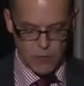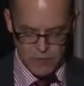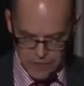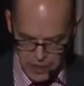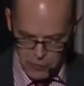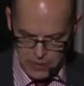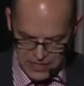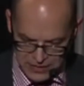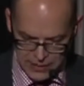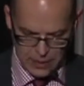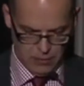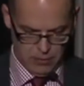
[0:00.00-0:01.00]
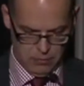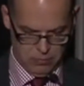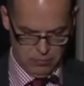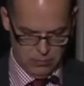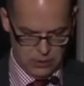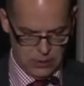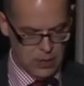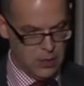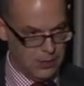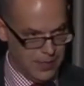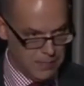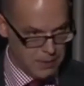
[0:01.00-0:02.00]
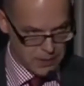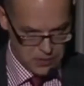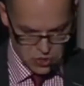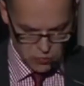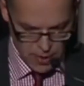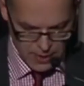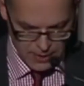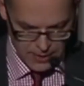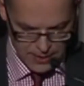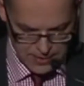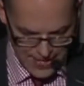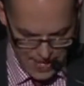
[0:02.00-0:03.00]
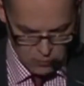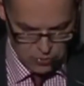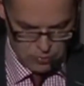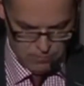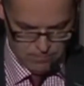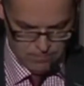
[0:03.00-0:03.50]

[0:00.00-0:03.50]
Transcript: very clear. A limited strike is out.